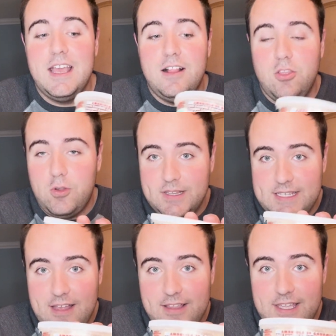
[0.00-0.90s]

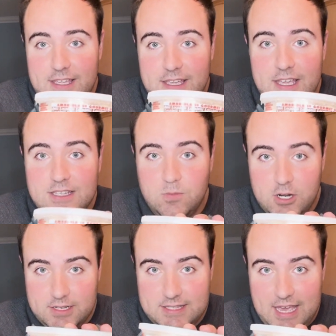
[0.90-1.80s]
Locatelli is where
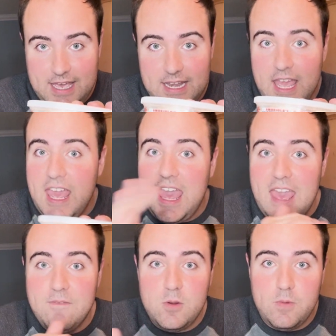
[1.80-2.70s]
it's at.
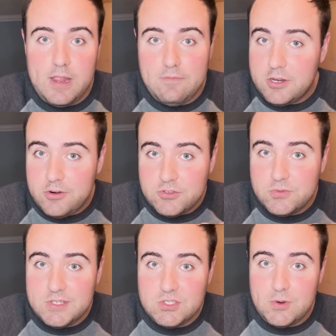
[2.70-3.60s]
Every
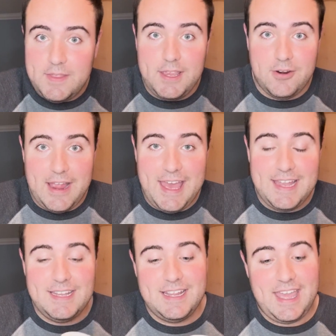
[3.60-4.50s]
grocery store that you're
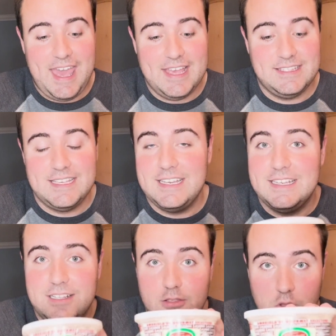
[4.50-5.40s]
at has
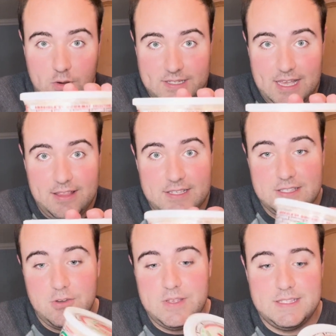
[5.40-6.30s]
a Locatelli.
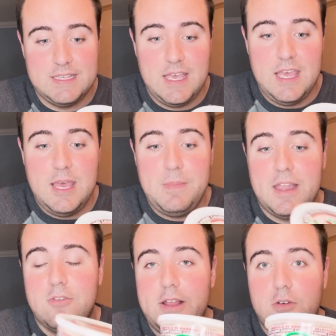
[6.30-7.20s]
So it's
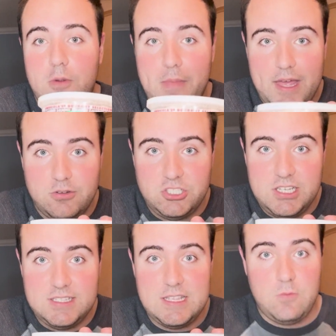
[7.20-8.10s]
Pecorino Romano
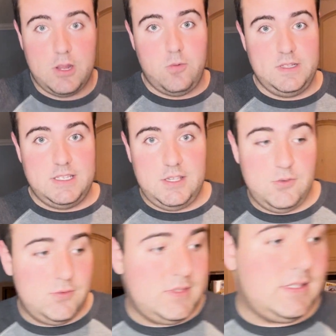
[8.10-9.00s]
cheese that we're going to
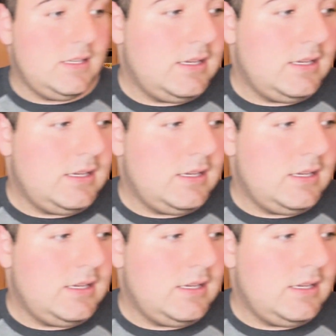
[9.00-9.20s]
use,